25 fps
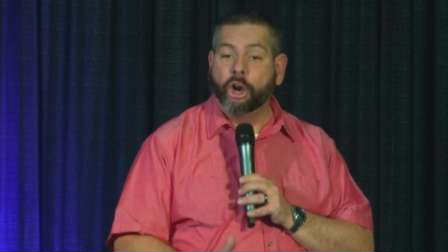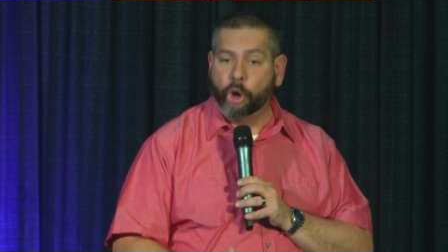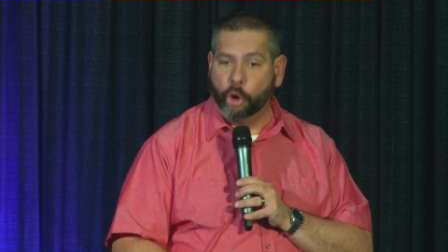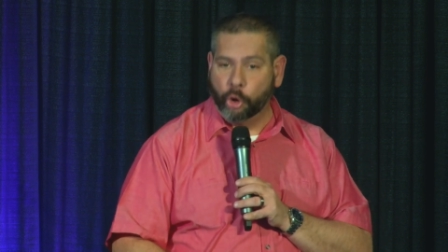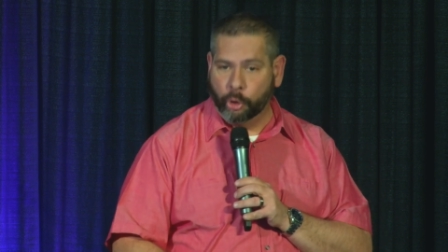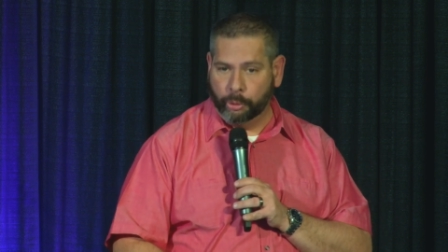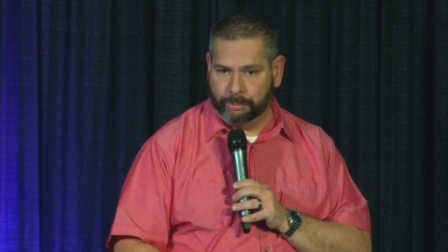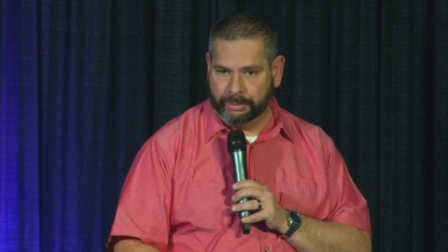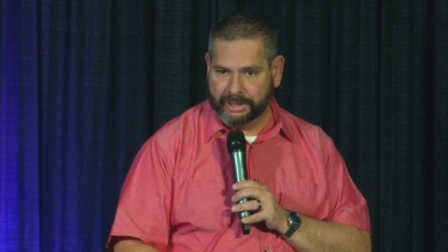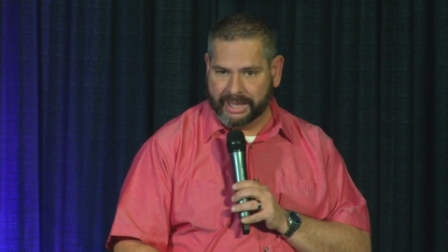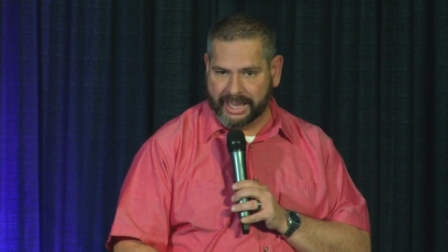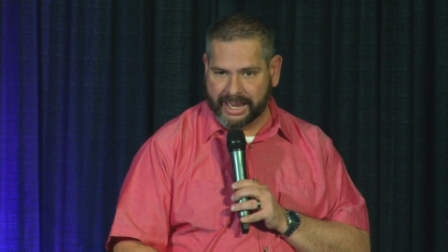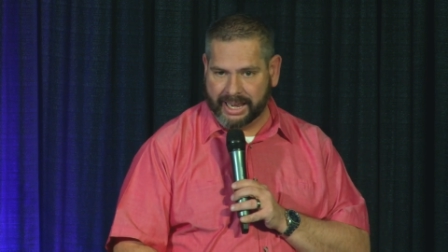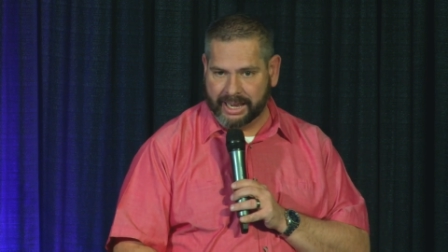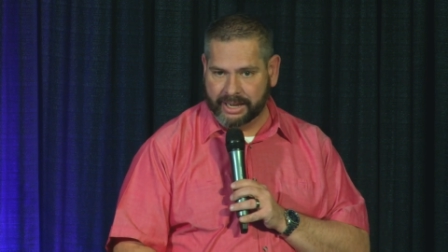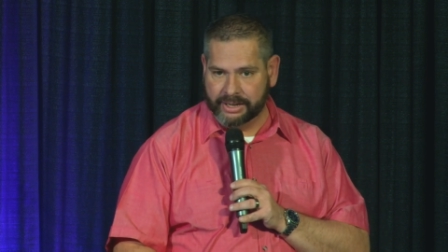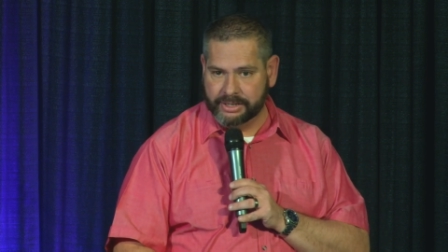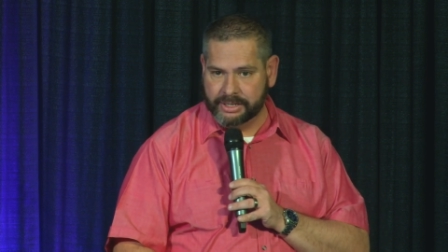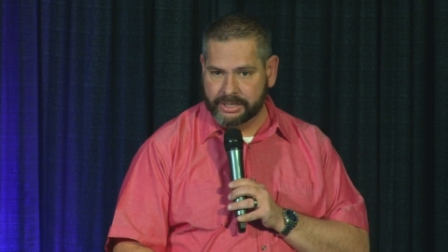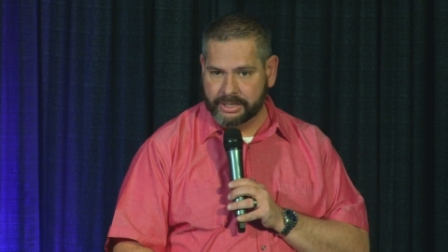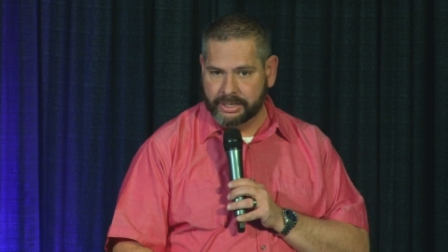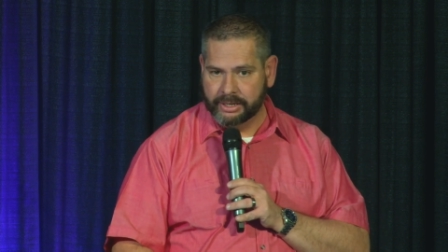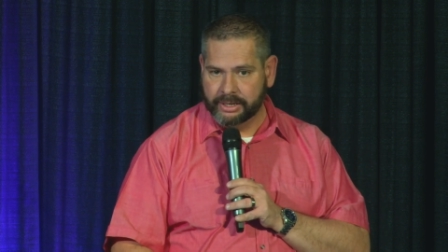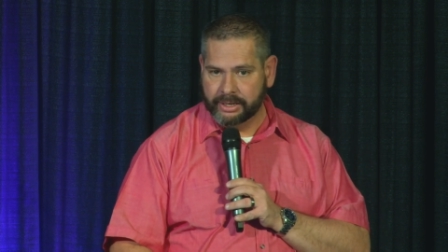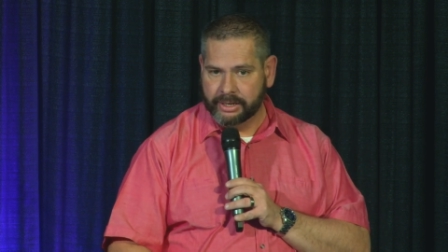
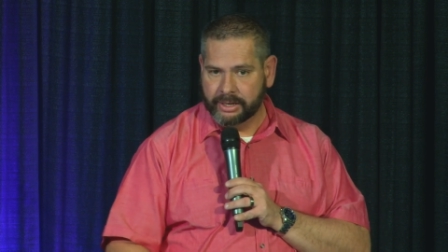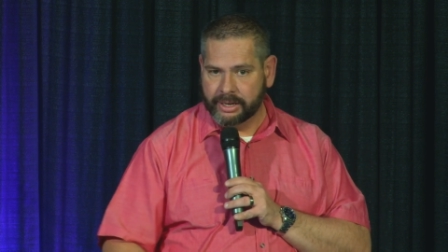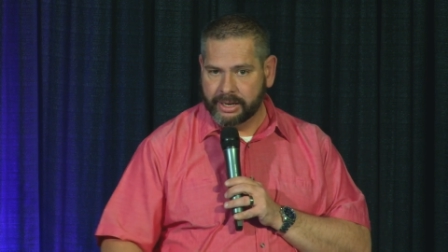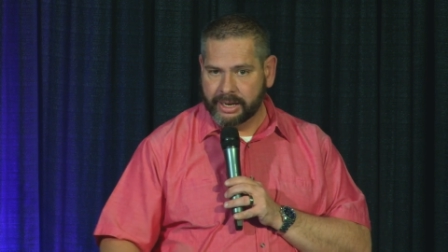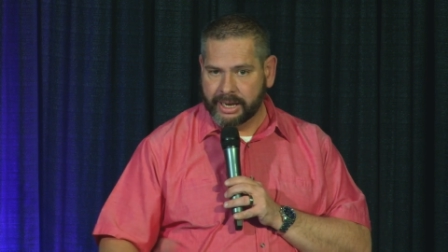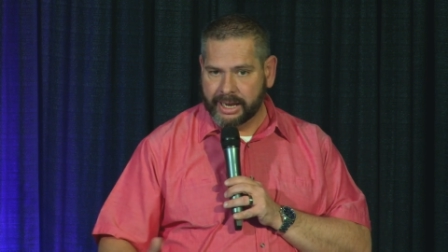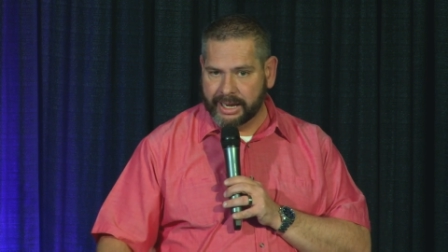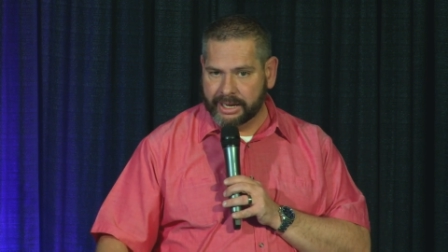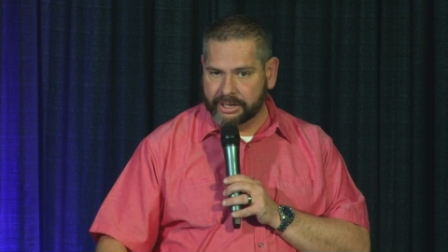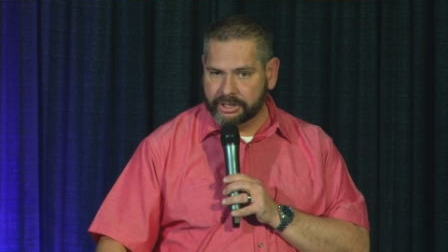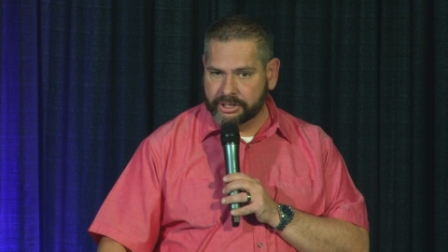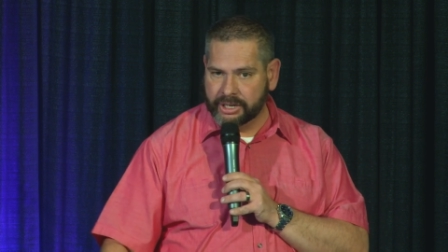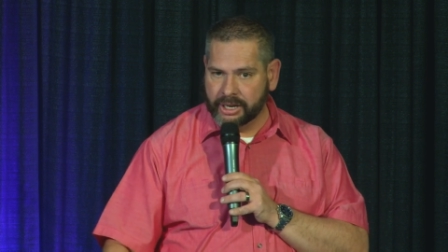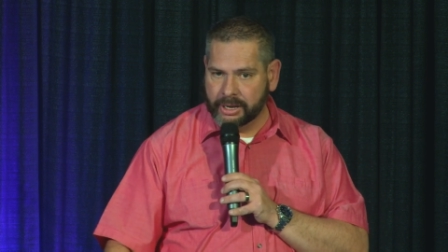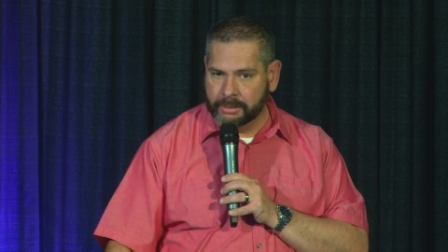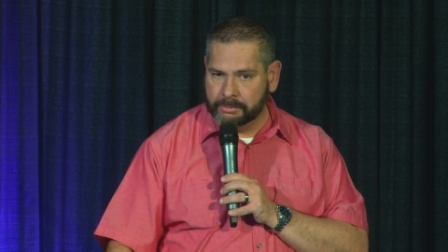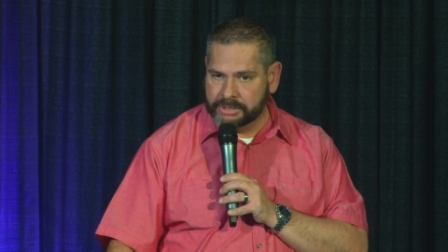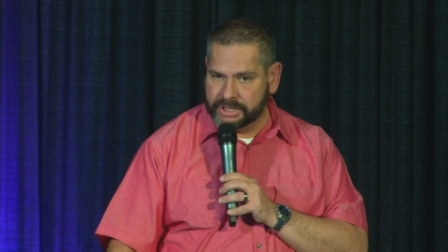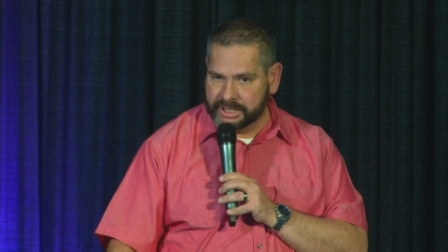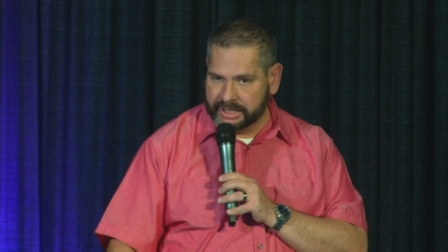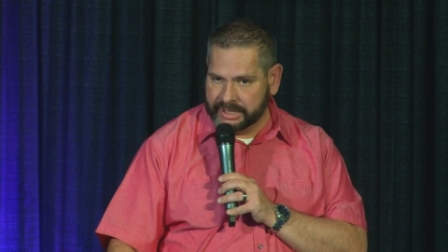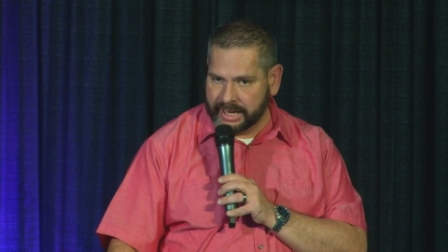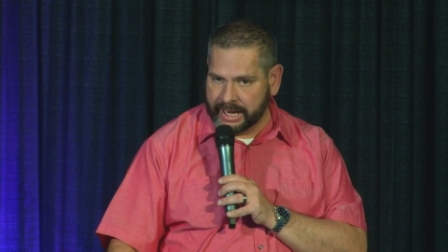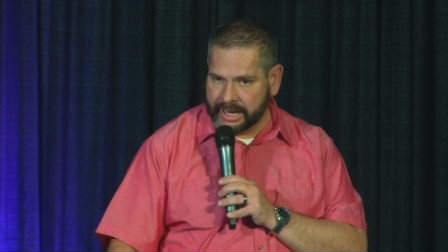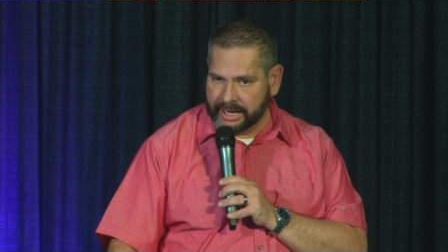homeland and come
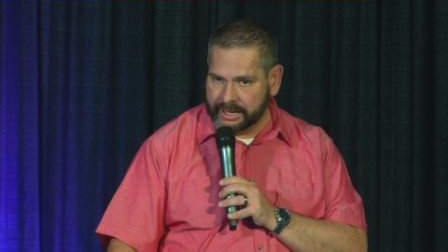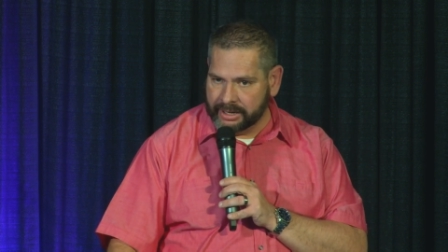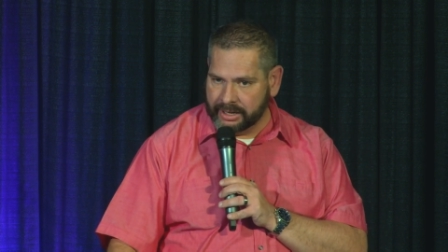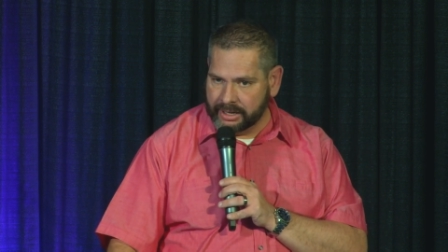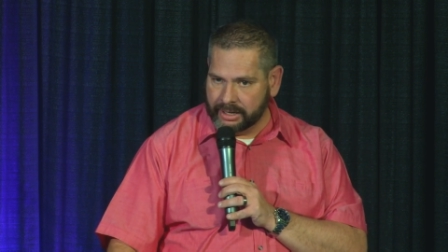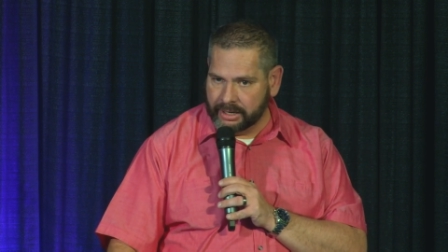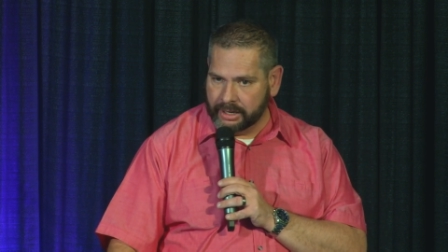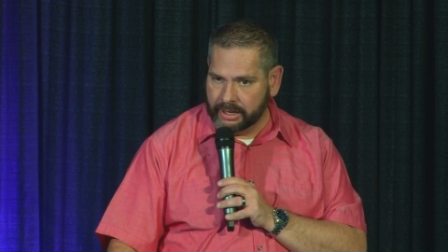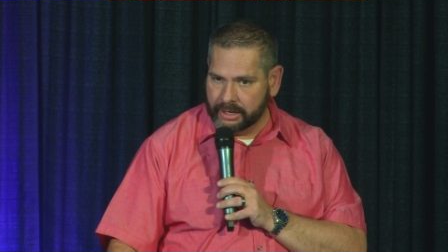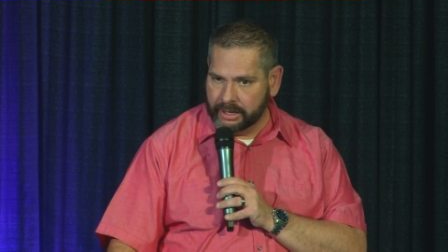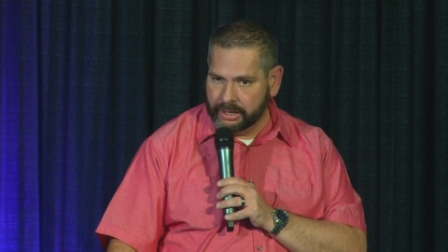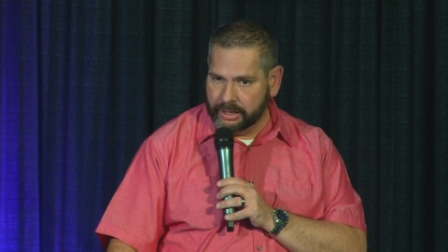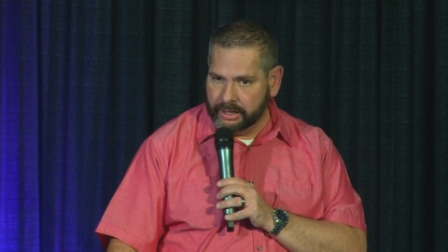to Canaan.